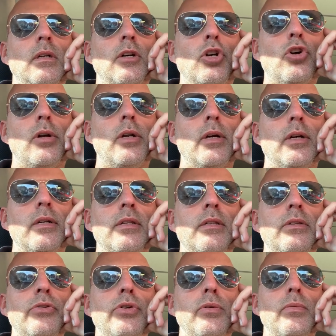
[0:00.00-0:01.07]
Connor can
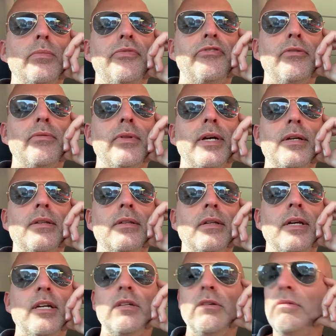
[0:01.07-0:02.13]
zoom through this.
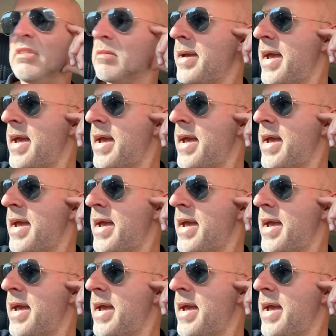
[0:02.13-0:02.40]
He can do some